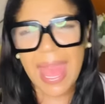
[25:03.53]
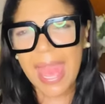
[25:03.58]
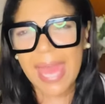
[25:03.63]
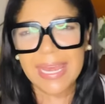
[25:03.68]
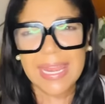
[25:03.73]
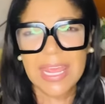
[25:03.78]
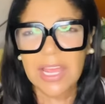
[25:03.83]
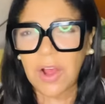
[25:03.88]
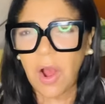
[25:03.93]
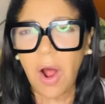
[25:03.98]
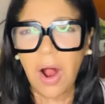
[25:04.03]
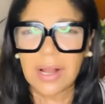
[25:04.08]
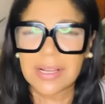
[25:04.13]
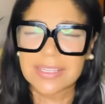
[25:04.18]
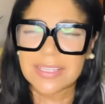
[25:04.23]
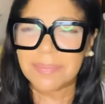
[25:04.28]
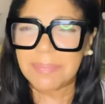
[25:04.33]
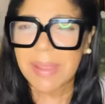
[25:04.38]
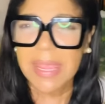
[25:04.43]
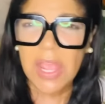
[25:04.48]
and he
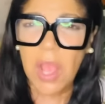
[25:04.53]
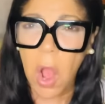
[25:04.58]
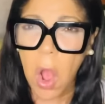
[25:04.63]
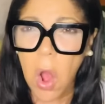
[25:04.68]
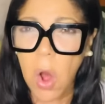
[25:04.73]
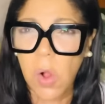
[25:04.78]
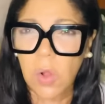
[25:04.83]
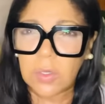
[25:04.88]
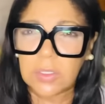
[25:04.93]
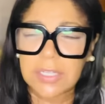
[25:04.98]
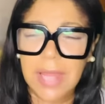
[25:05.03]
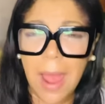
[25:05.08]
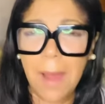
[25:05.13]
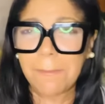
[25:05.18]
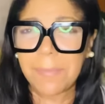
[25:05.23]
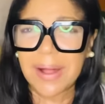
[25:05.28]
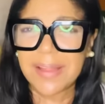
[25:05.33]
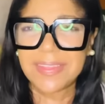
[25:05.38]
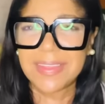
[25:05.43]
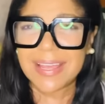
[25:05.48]
calls me old.
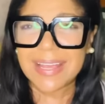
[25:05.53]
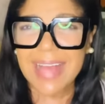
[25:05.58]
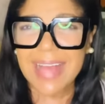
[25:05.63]
But the